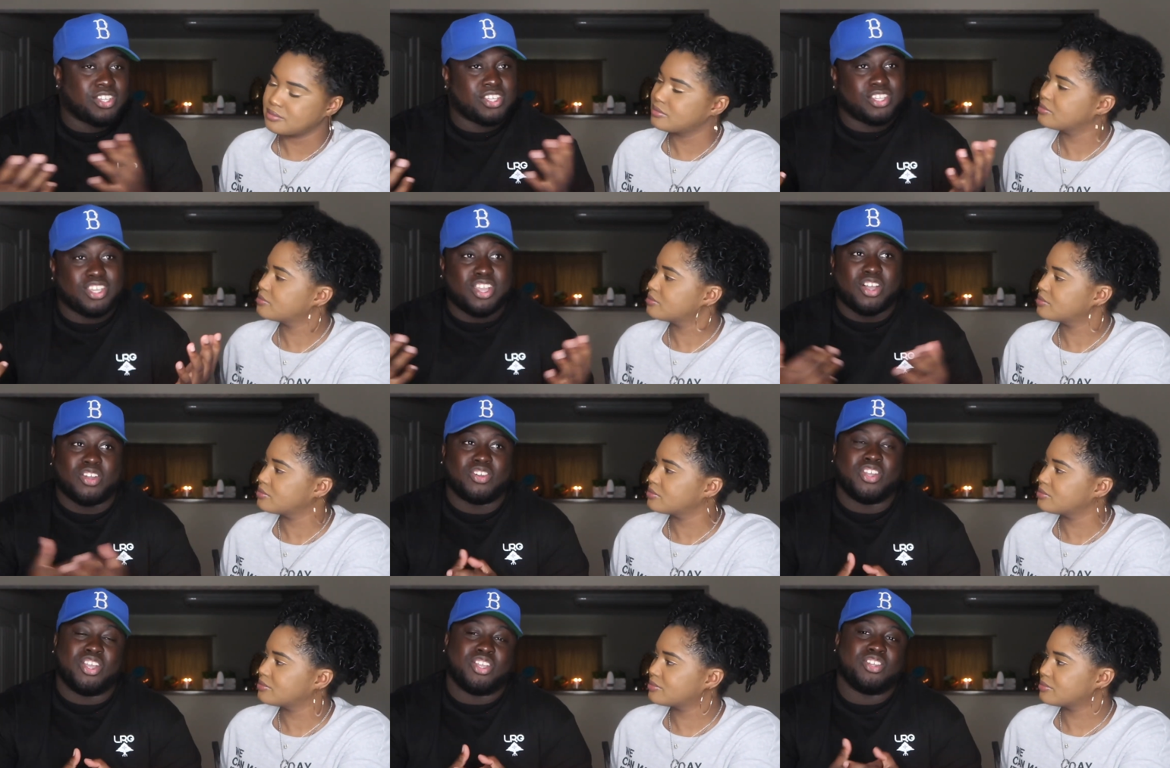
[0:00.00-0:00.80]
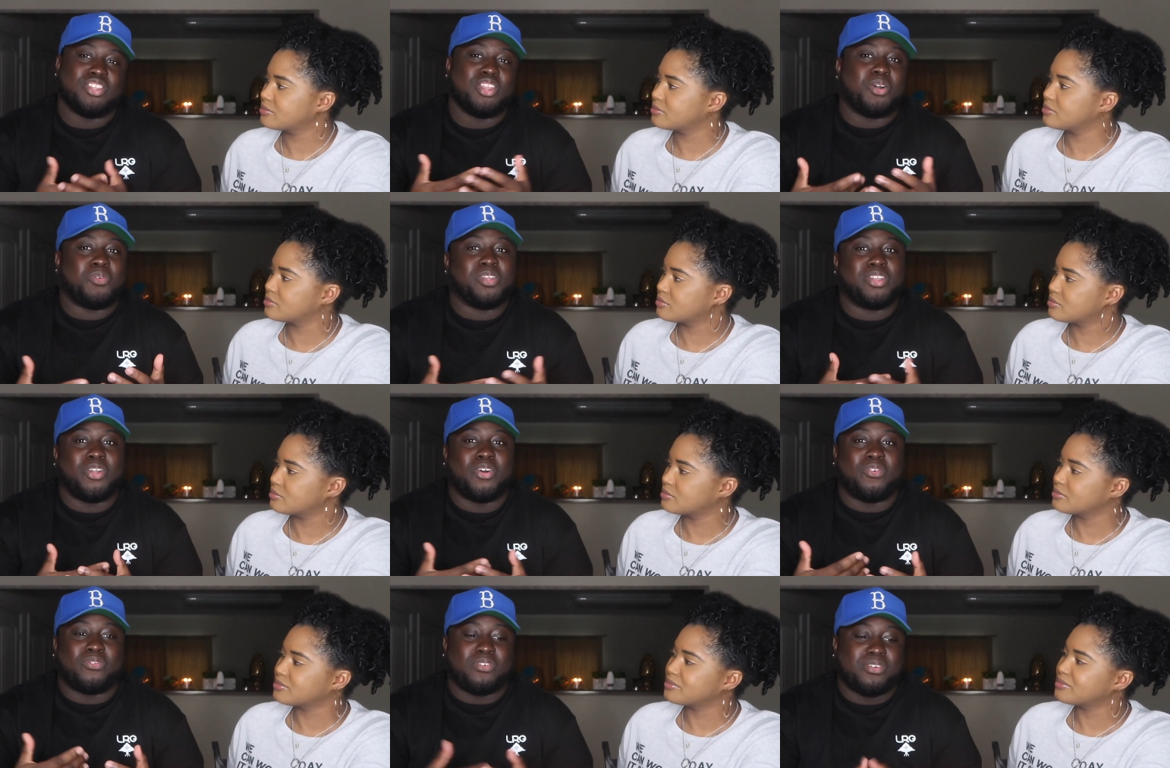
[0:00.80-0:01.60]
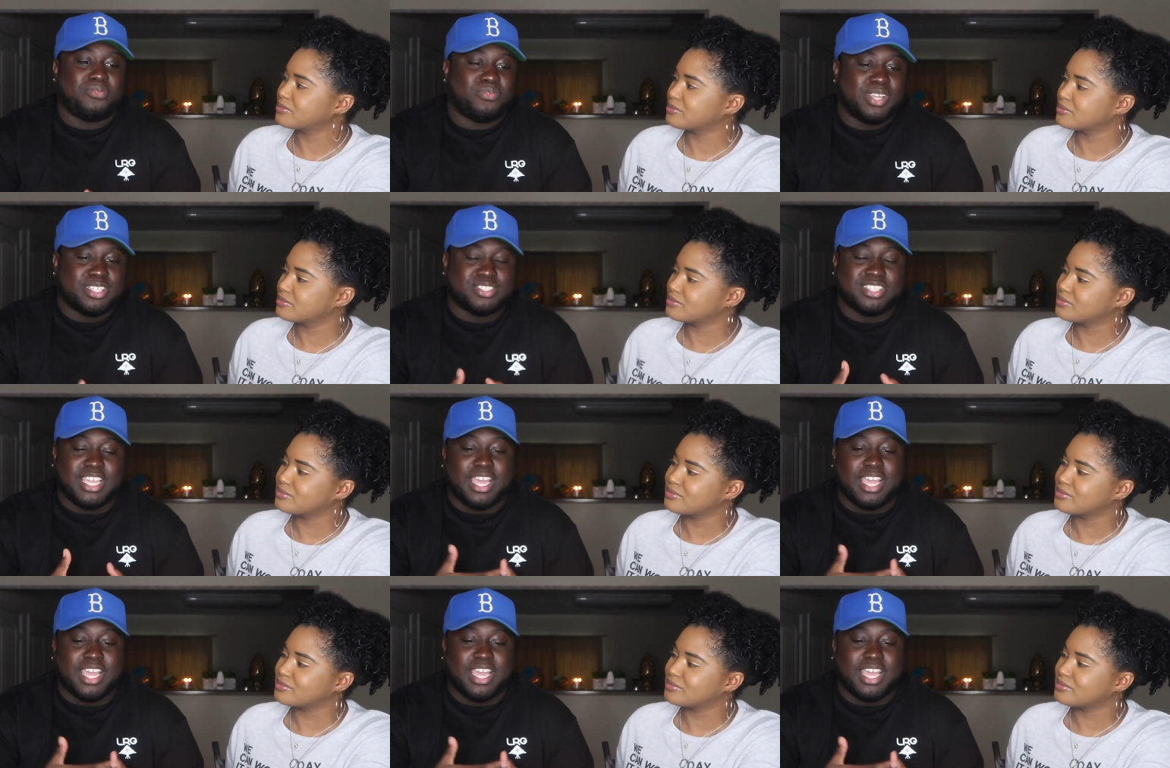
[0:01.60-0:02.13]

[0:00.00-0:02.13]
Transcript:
Speaker 1: Yo, know you go on Funk Flex, you